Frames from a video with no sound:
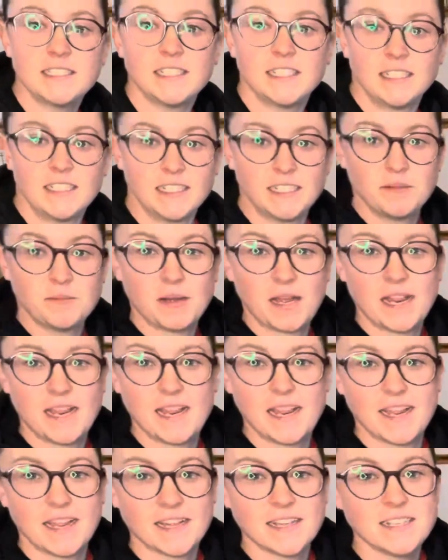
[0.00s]
in my
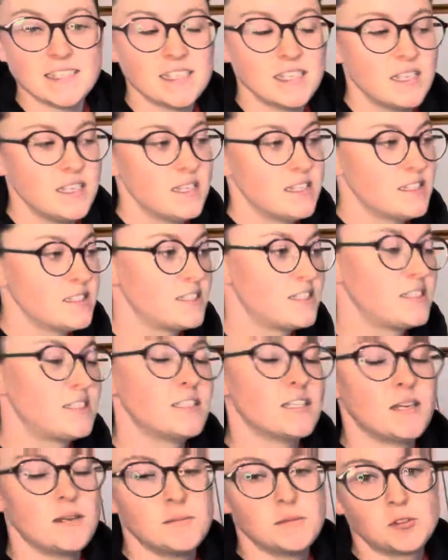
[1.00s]
hand,
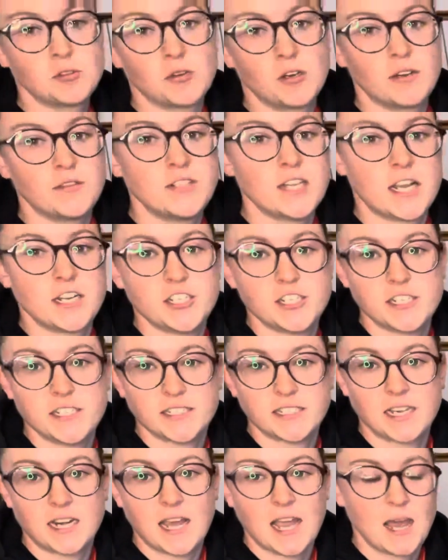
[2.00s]
some sort of touching is
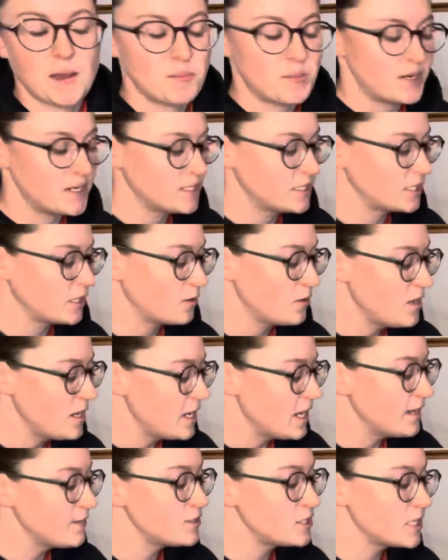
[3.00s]
going to happen. And so
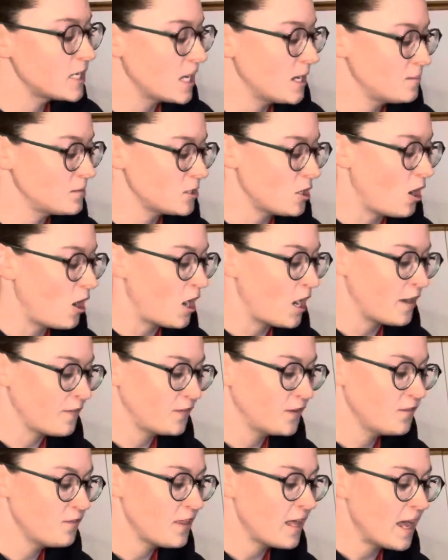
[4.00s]
if she comes off
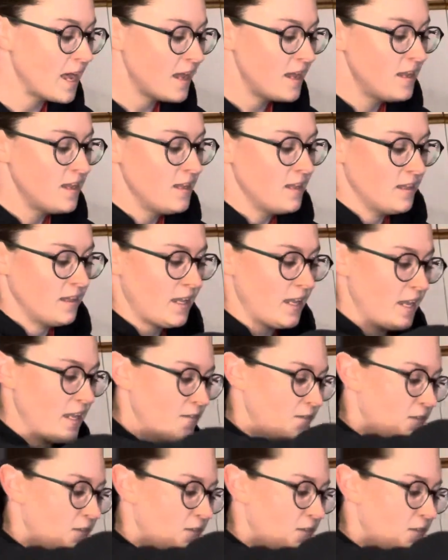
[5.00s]
of that, like if